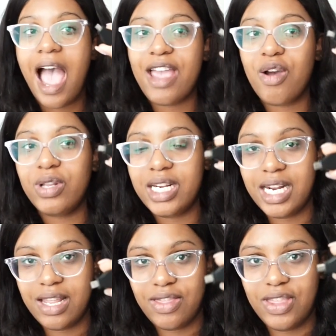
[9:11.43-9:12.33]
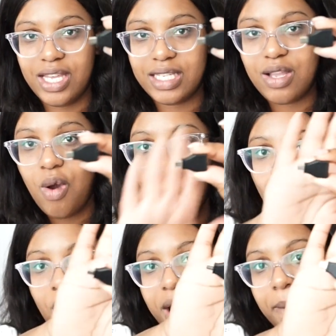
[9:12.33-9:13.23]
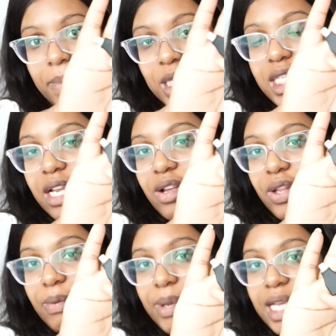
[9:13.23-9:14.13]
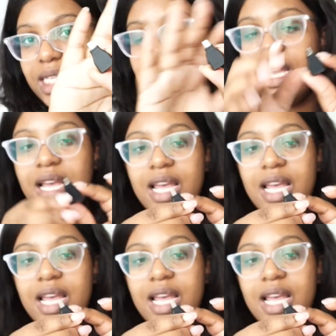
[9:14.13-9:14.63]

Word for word: I only needed this one particular piece.